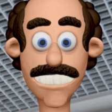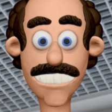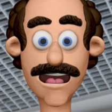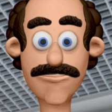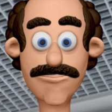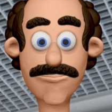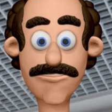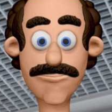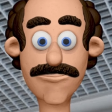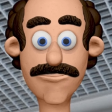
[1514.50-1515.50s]
4.
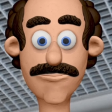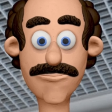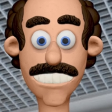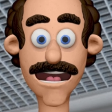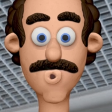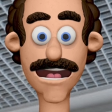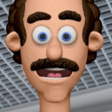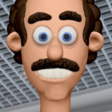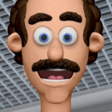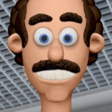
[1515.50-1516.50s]

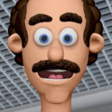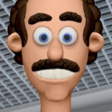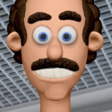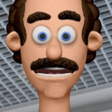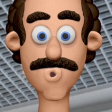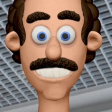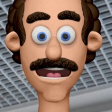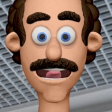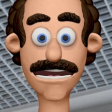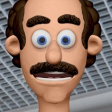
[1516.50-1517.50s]
Limited access to
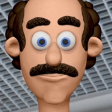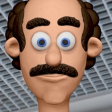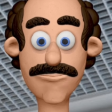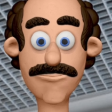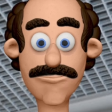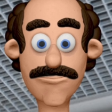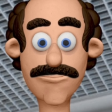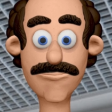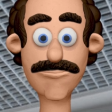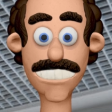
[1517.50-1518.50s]
utilities.
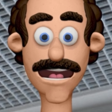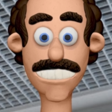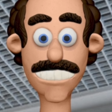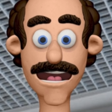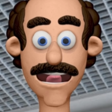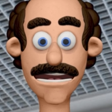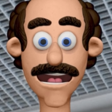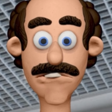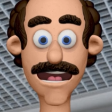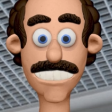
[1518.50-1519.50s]
Installing a
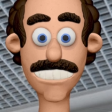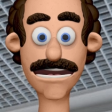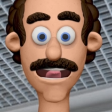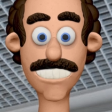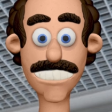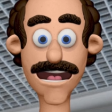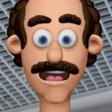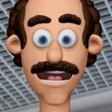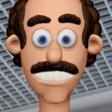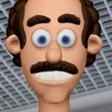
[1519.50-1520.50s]
false ceiling can
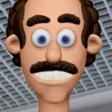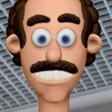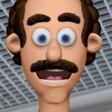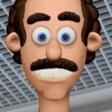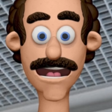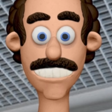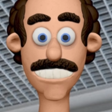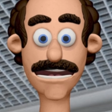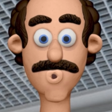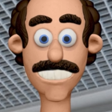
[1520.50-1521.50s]
restrict access
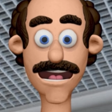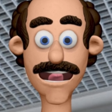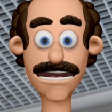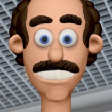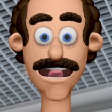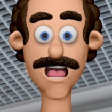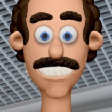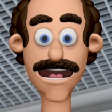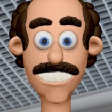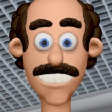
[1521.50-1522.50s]
to utilities
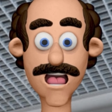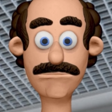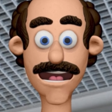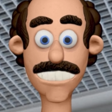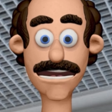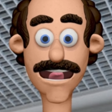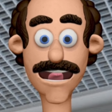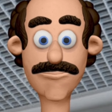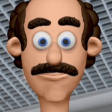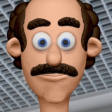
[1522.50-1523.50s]
located above the
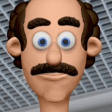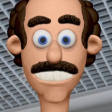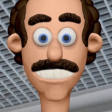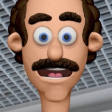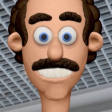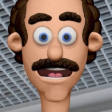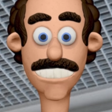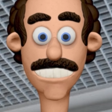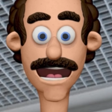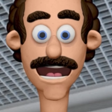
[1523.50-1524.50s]
ceiling, such
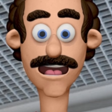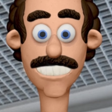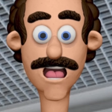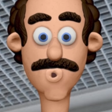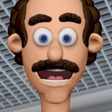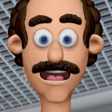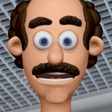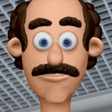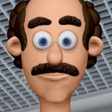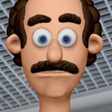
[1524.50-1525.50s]
as electrical
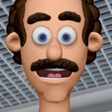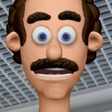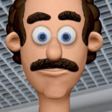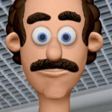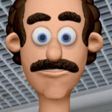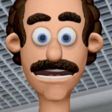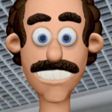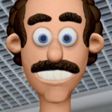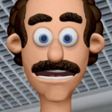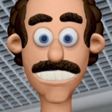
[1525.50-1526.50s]
wiring, plumbing,
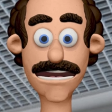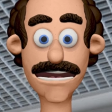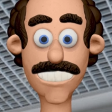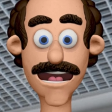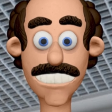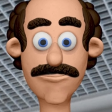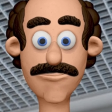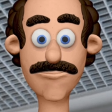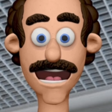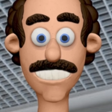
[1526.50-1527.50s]
HVAC ducts,
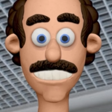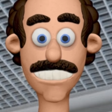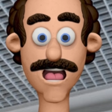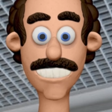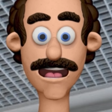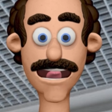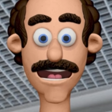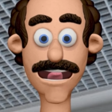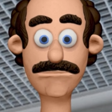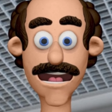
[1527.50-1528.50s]
and structural
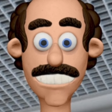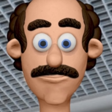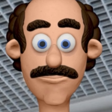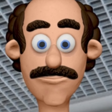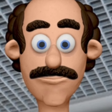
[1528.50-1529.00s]
elements.